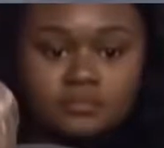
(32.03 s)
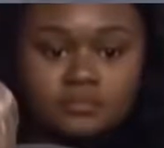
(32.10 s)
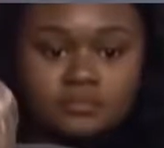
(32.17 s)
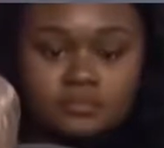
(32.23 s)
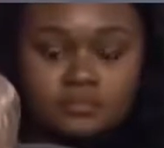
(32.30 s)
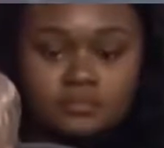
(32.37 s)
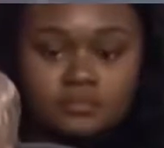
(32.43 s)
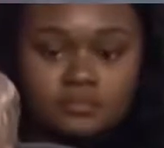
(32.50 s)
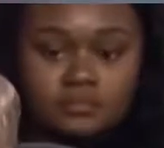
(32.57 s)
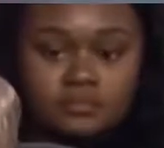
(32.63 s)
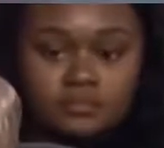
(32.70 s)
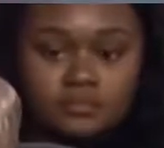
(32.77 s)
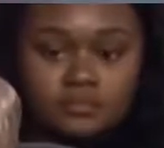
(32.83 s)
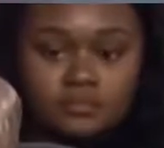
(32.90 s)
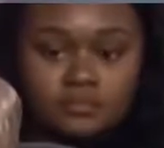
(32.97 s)

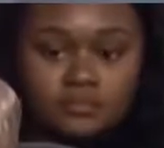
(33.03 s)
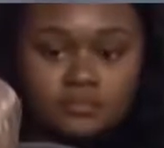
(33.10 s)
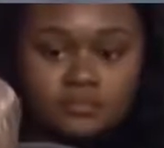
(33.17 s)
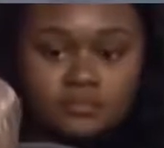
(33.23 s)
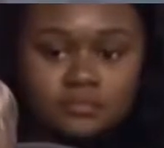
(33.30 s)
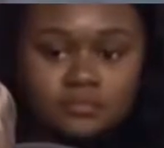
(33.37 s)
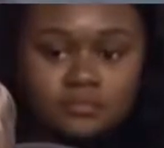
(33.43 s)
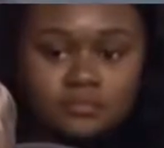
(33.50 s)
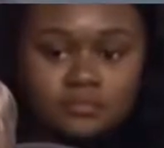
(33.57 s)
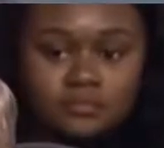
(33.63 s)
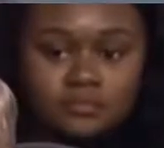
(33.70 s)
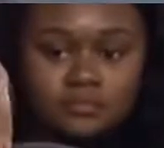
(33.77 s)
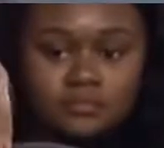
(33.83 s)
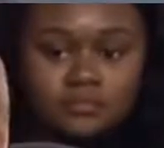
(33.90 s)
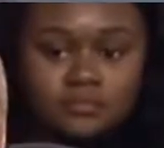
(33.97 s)

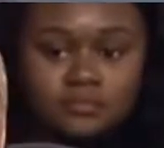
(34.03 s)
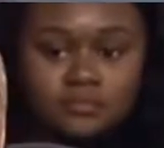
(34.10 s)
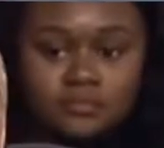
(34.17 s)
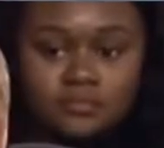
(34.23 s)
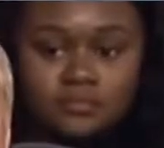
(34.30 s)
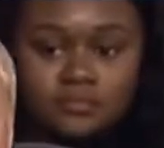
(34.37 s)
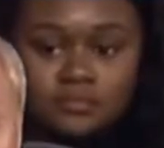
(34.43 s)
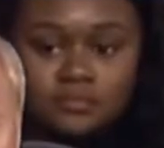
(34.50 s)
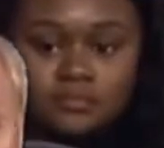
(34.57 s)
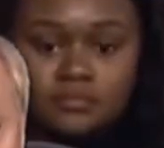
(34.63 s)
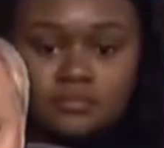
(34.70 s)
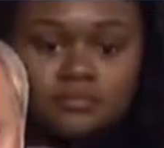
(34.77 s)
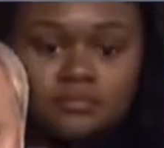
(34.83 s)
The person shown says nothing.